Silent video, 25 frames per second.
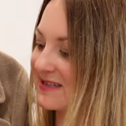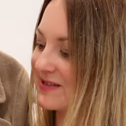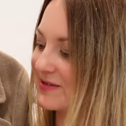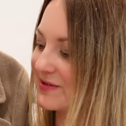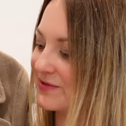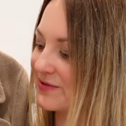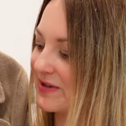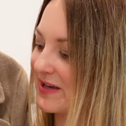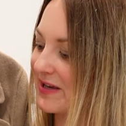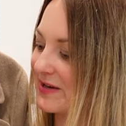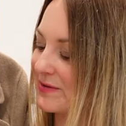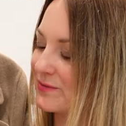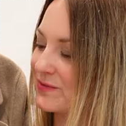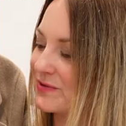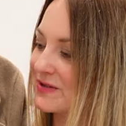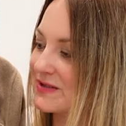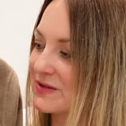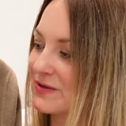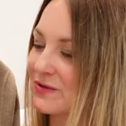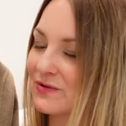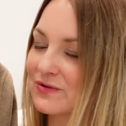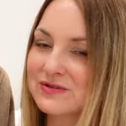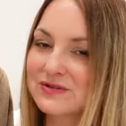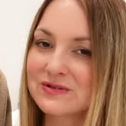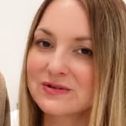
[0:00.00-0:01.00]
So yeah, it was
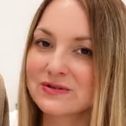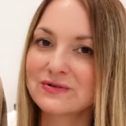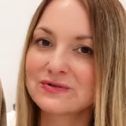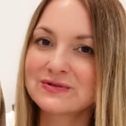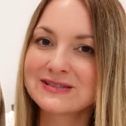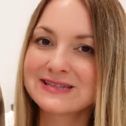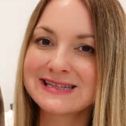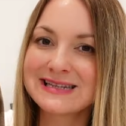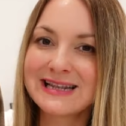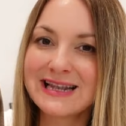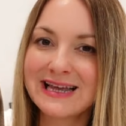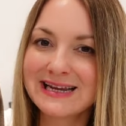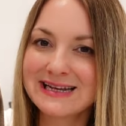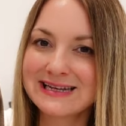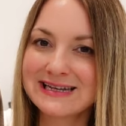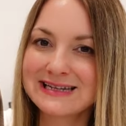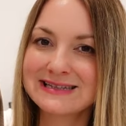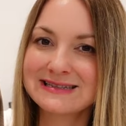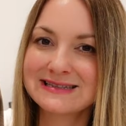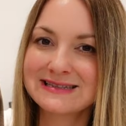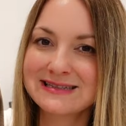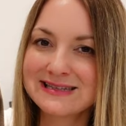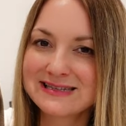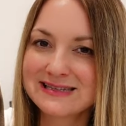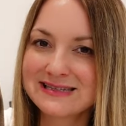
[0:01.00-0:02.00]
also
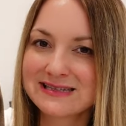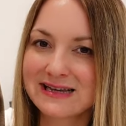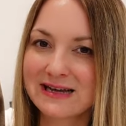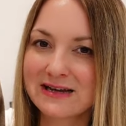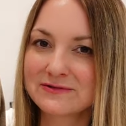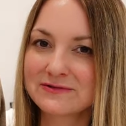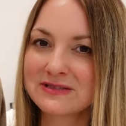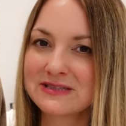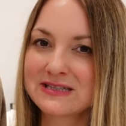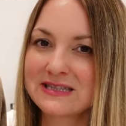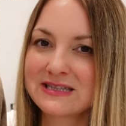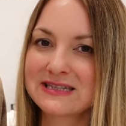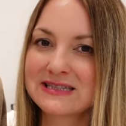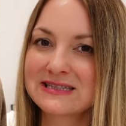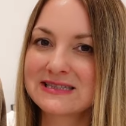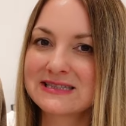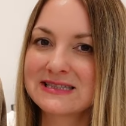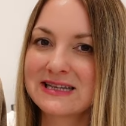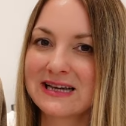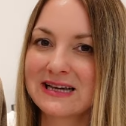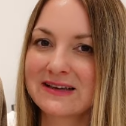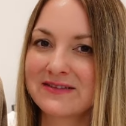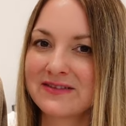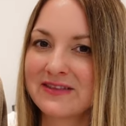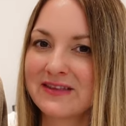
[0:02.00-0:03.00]
slightly discounted,
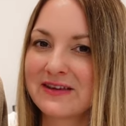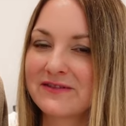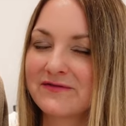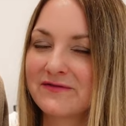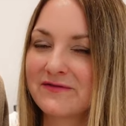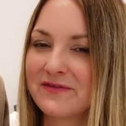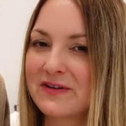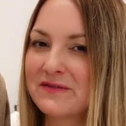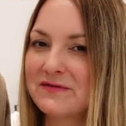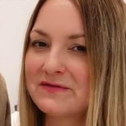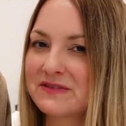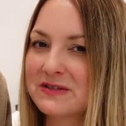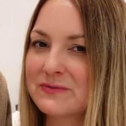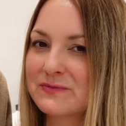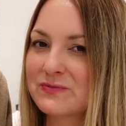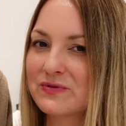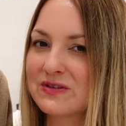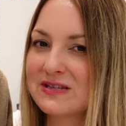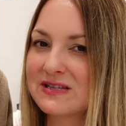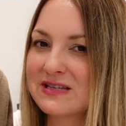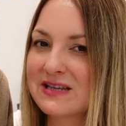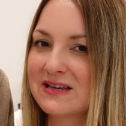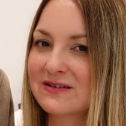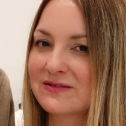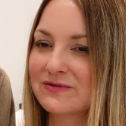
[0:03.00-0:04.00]
I think 15%
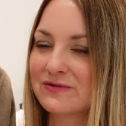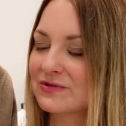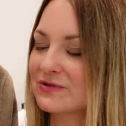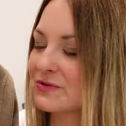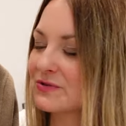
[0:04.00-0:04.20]
or